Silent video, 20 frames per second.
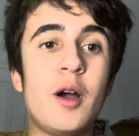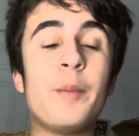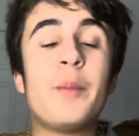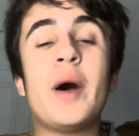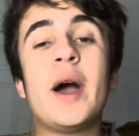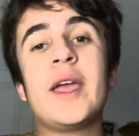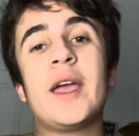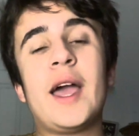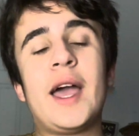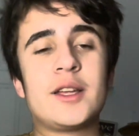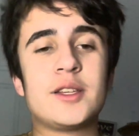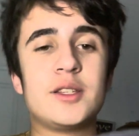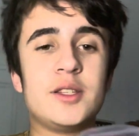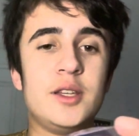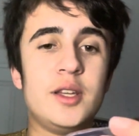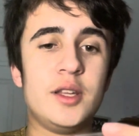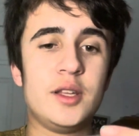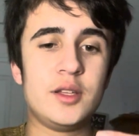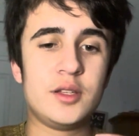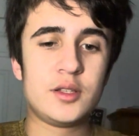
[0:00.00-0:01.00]
By
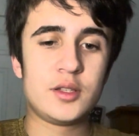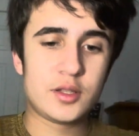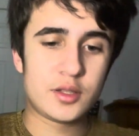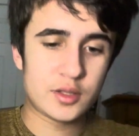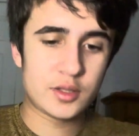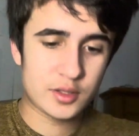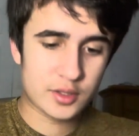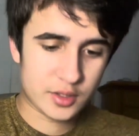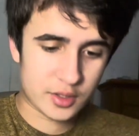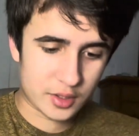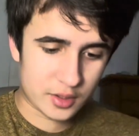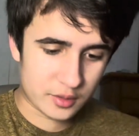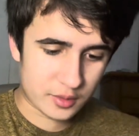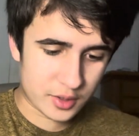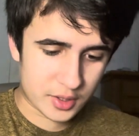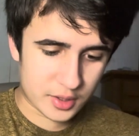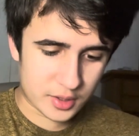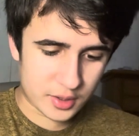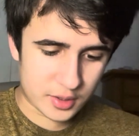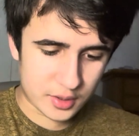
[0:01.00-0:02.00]
accident. So,
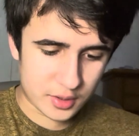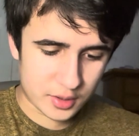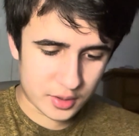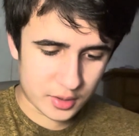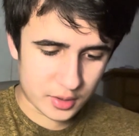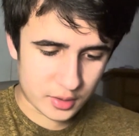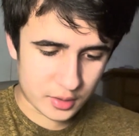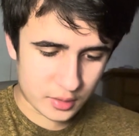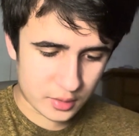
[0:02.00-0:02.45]
yeah.